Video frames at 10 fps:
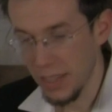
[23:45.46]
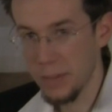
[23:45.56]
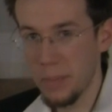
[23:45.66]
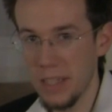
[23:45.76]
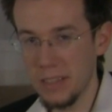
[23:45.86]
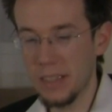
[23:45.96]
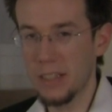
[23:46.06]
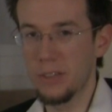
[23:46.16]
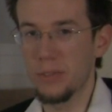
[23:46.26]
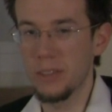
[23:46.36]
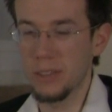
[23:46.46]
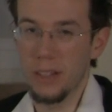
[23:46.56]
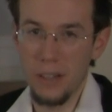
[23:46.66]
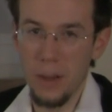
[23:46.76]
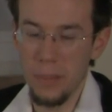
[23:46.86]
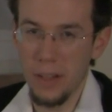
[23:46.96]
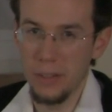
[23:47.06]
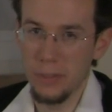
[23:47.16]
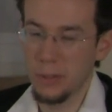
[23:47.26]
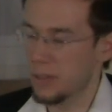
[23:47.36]
in basic intervals, not
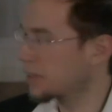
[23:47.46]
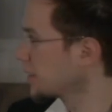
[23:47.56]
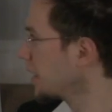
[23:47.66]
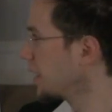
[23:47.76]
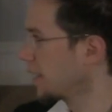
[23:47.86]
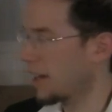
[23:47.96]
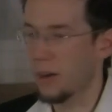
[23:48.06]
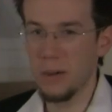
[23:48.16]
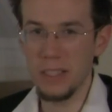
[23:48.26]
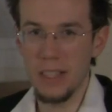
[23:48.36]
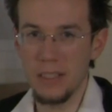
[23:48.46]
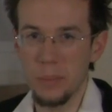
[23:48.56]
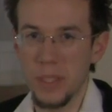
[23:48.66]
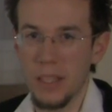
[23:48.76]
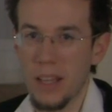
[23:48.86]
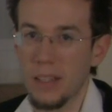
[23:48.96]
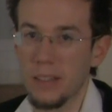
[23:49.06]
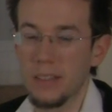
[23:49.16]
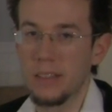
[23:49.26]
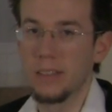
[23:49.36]
compound of course, it always adds up to 9.
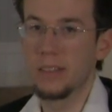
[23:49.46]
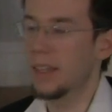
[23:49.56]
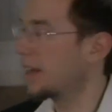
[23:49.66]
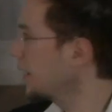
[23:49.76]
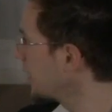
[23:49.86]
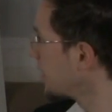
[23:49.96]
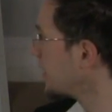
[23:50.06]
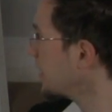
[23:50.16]
Okay?